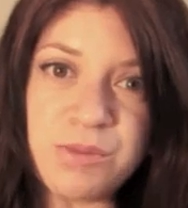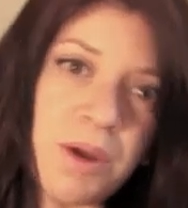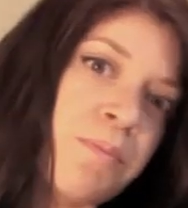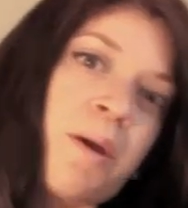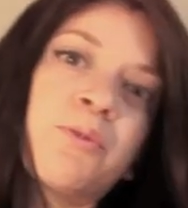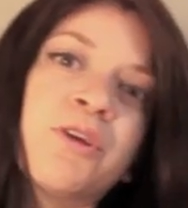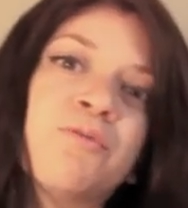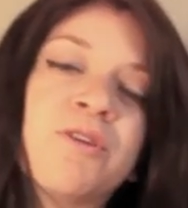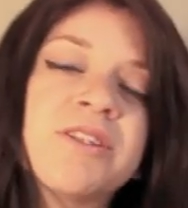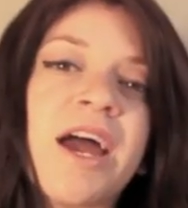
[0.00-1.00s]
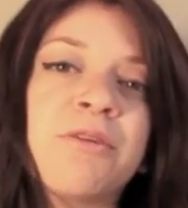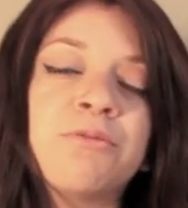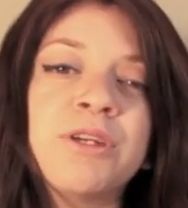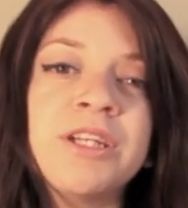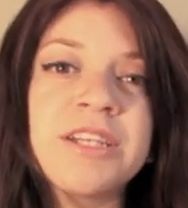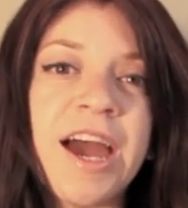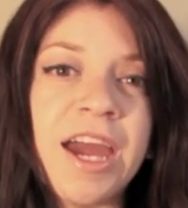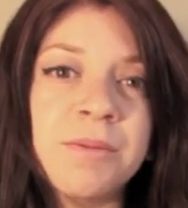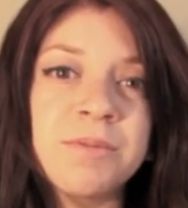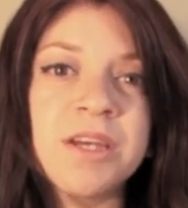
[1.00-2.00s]
my memory was I
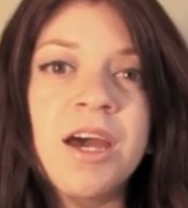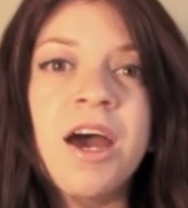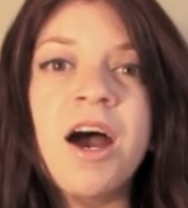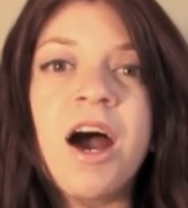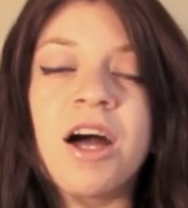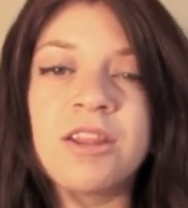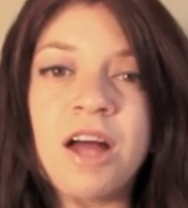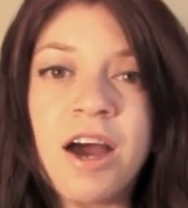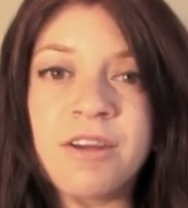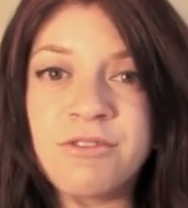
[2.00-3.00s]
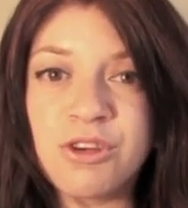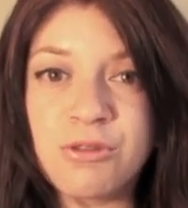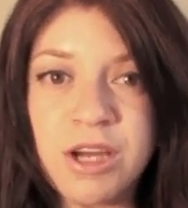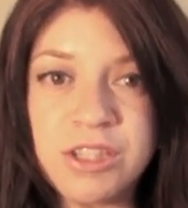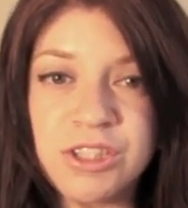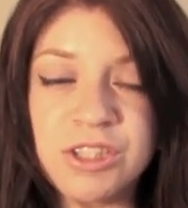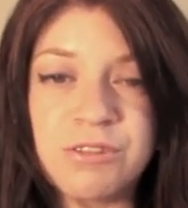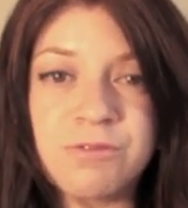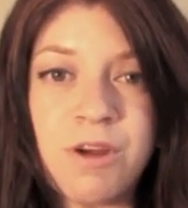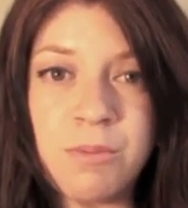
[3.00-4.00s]
retyped a lot of the questions
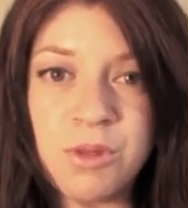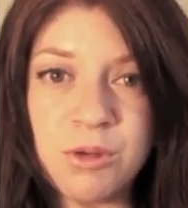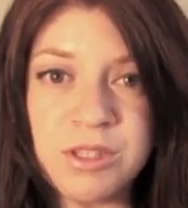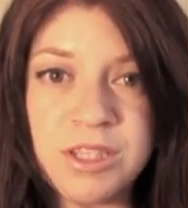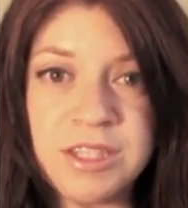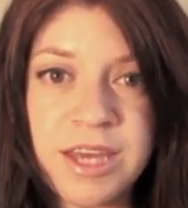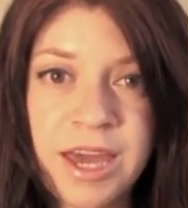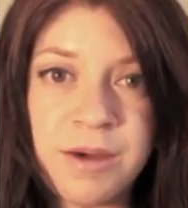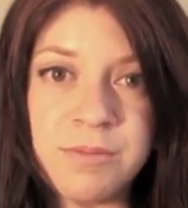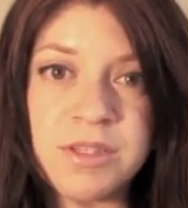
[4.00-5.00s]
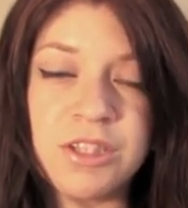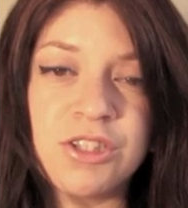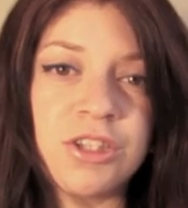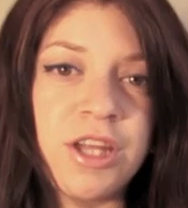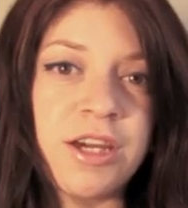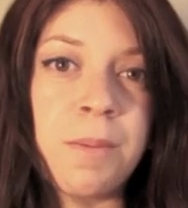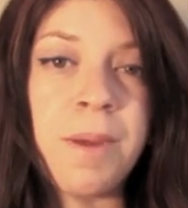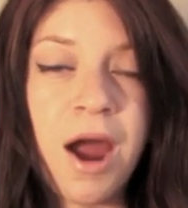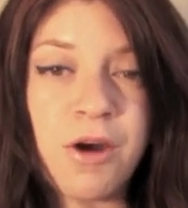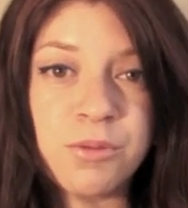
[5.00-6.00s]
from those exams into like a
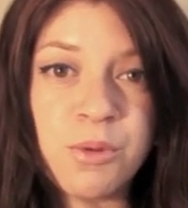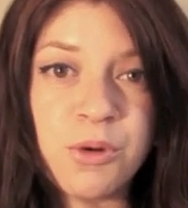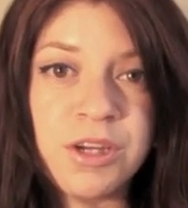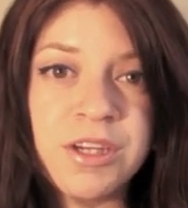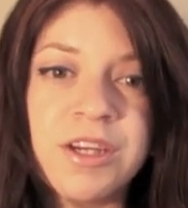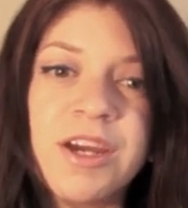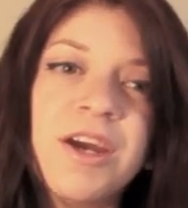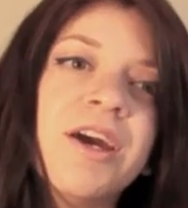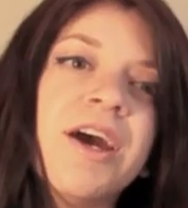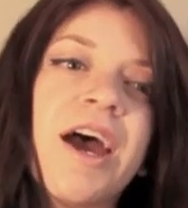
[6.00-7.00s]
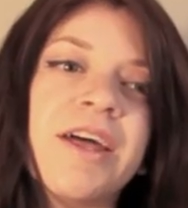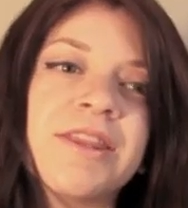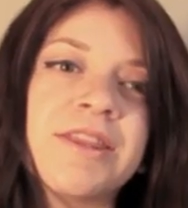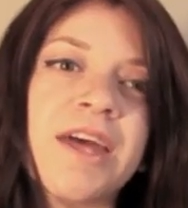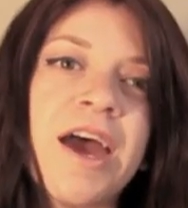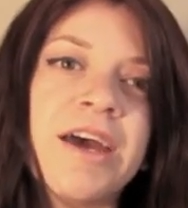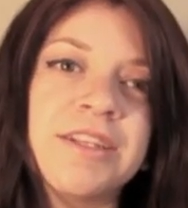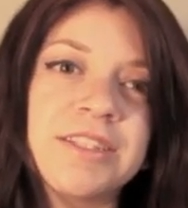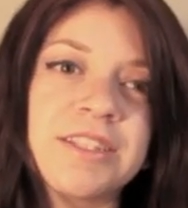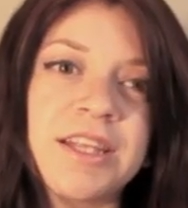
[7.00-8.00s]
PowerPoint, and
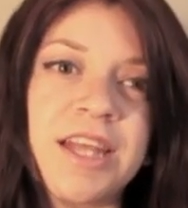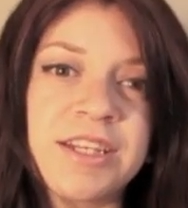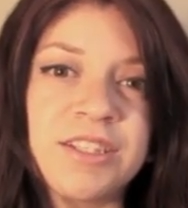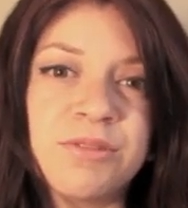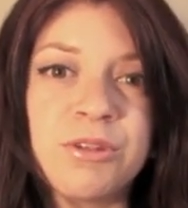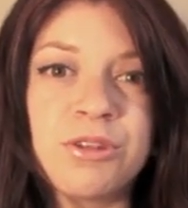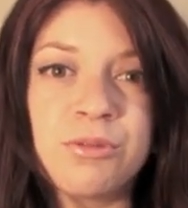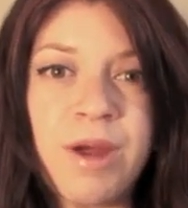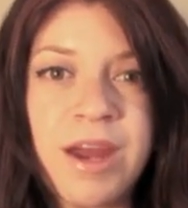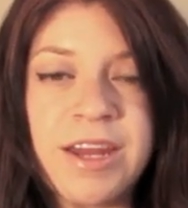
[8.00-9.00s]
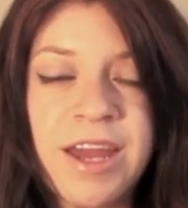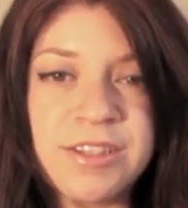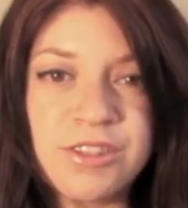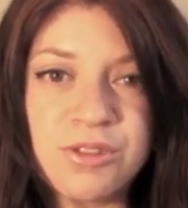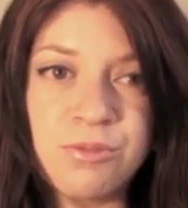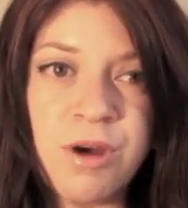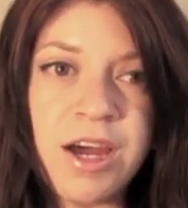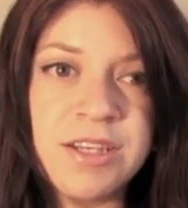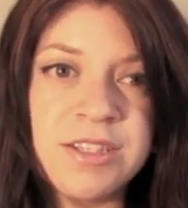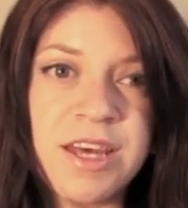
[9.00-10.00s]
then selected what the right answer
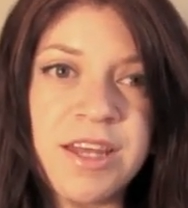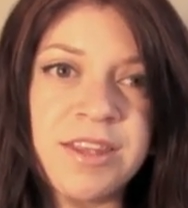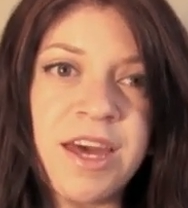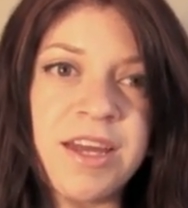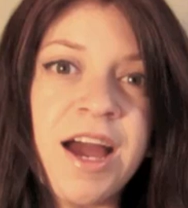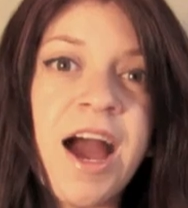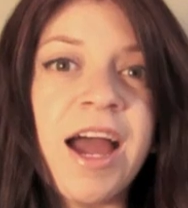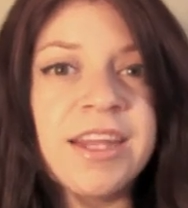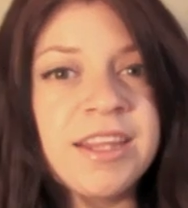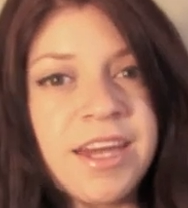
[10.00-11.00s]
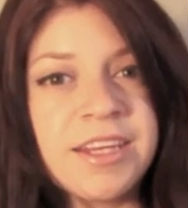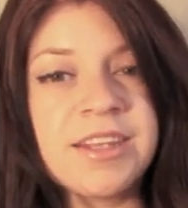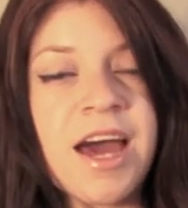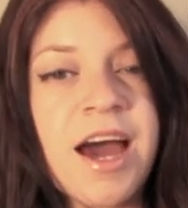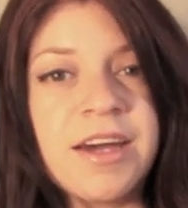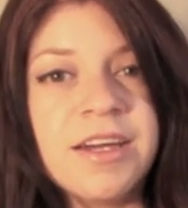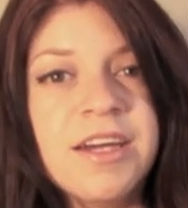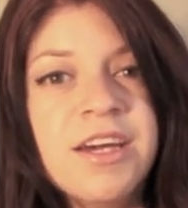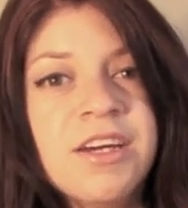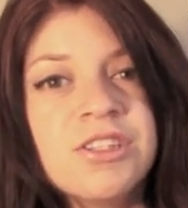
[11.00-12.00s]
was and then highlighted that
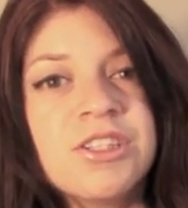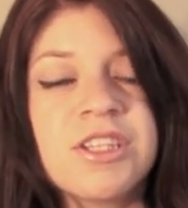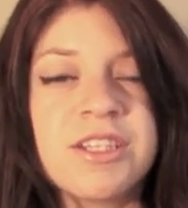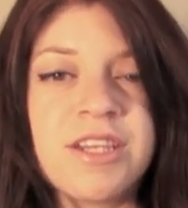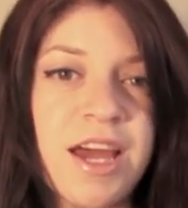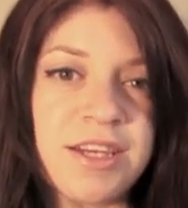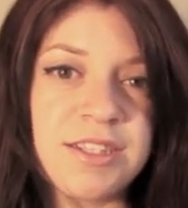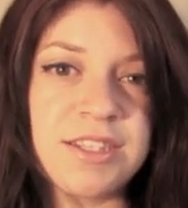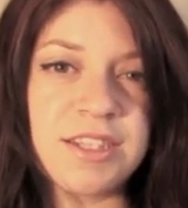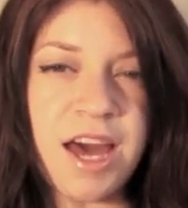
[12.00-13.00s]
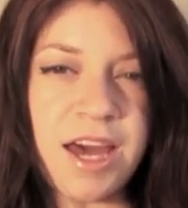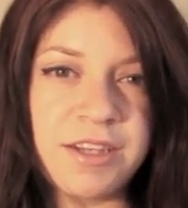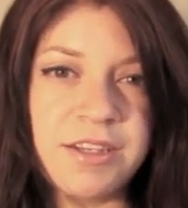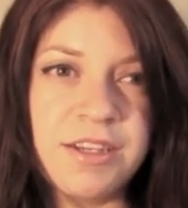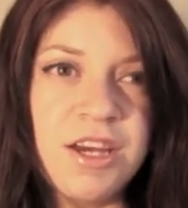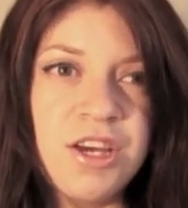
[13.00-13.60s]
to the next slide.